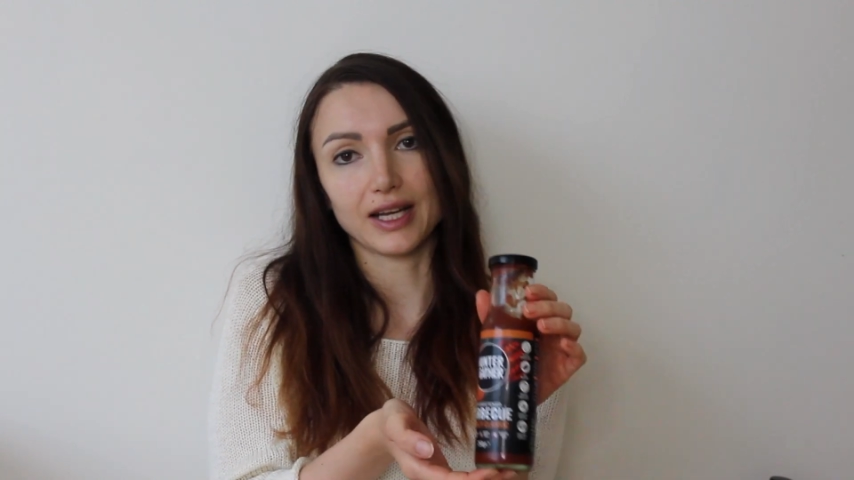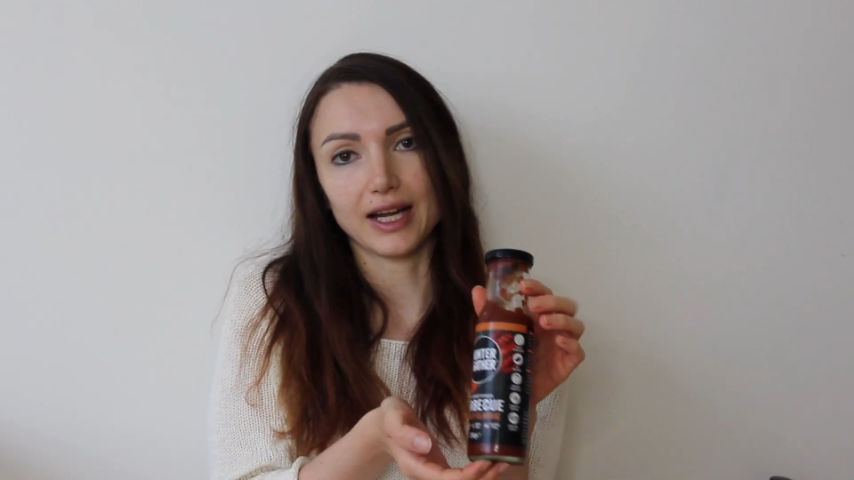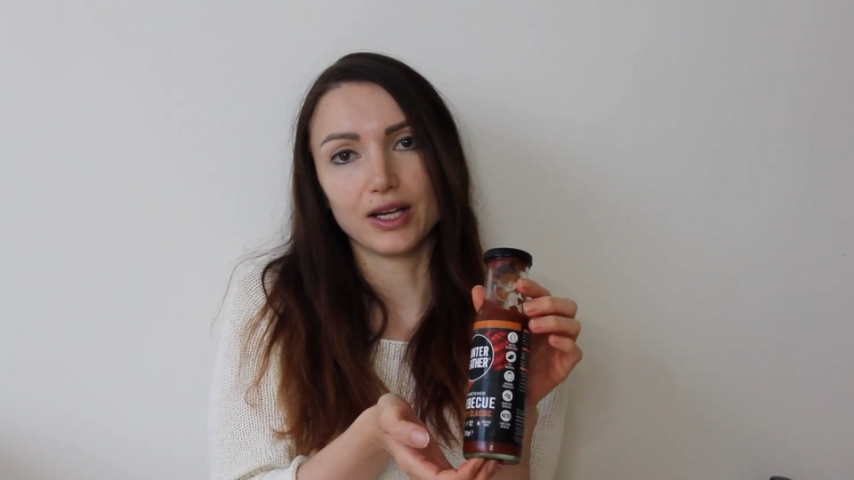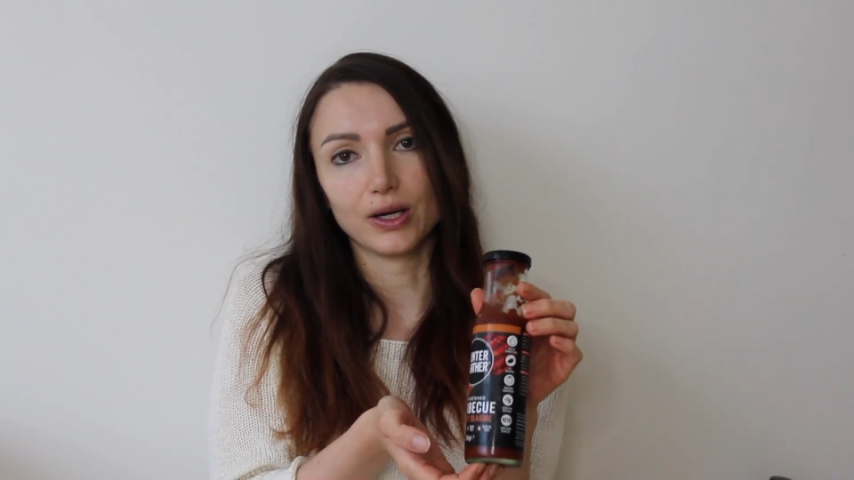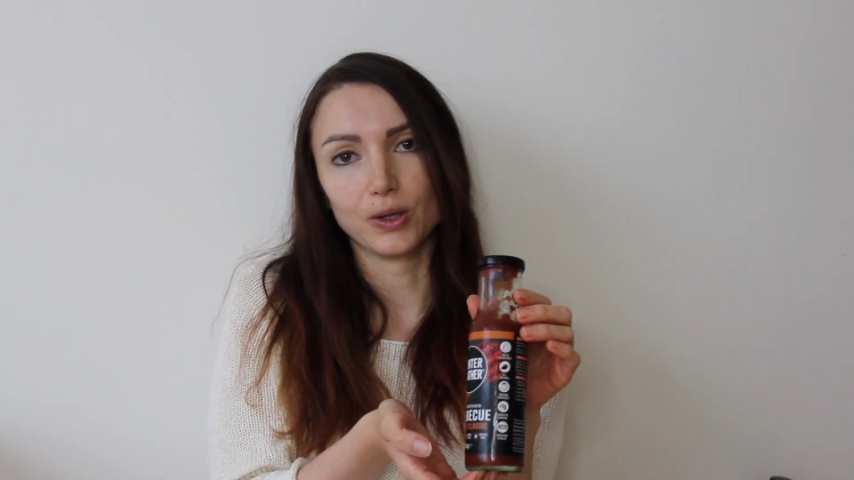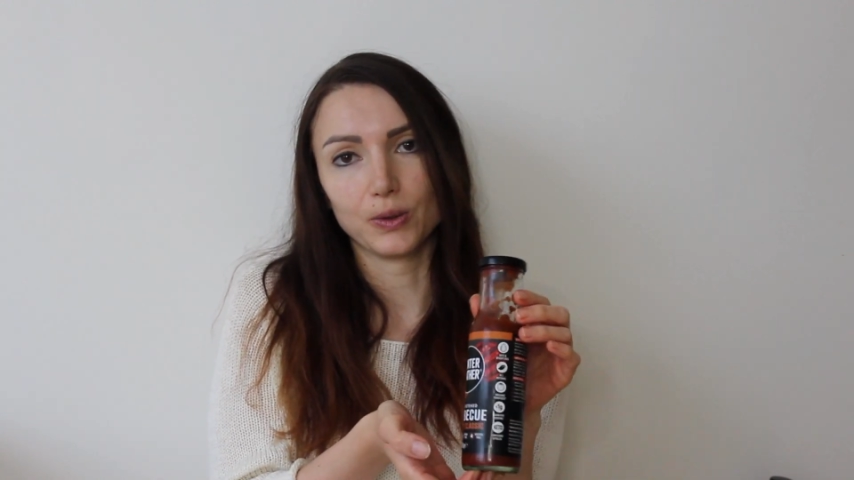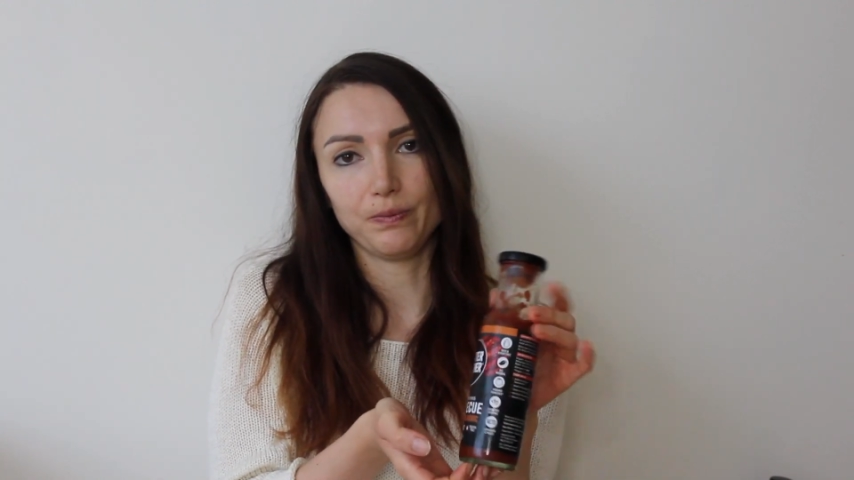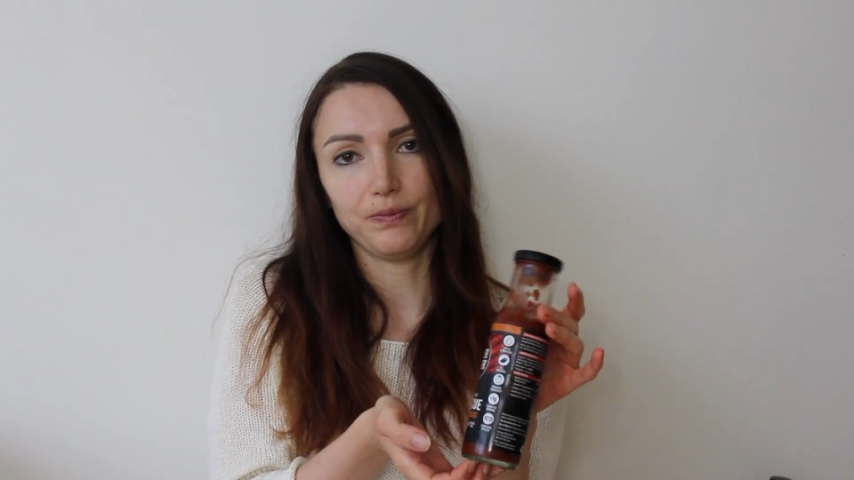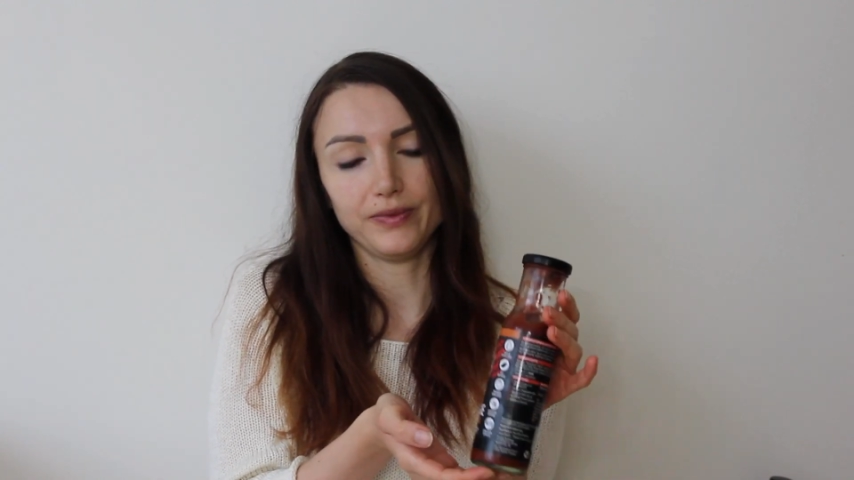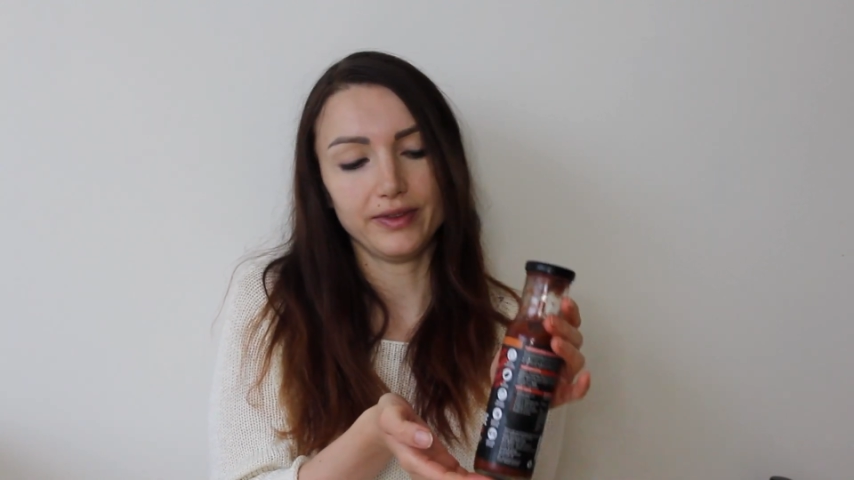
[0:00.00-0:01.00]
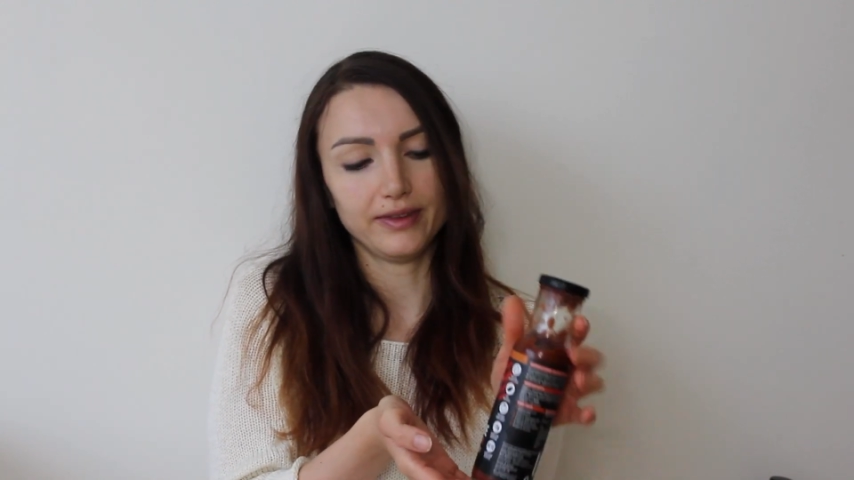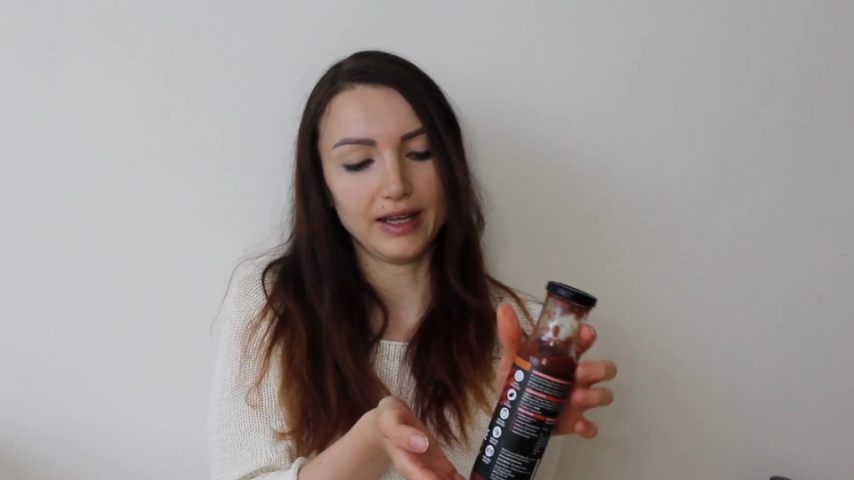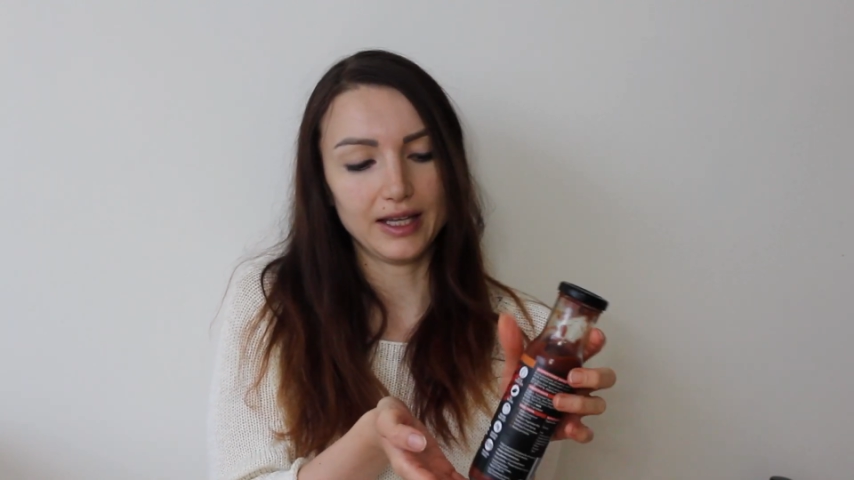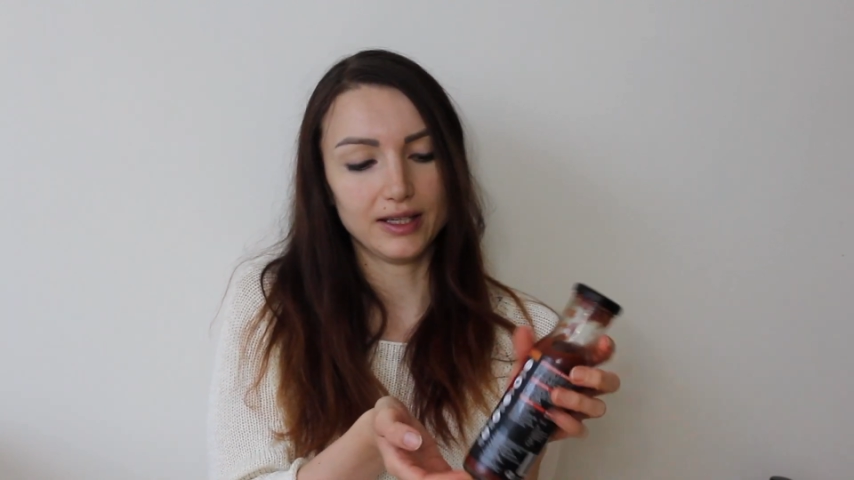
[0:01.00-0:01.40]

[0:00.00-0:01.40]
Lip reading: I know they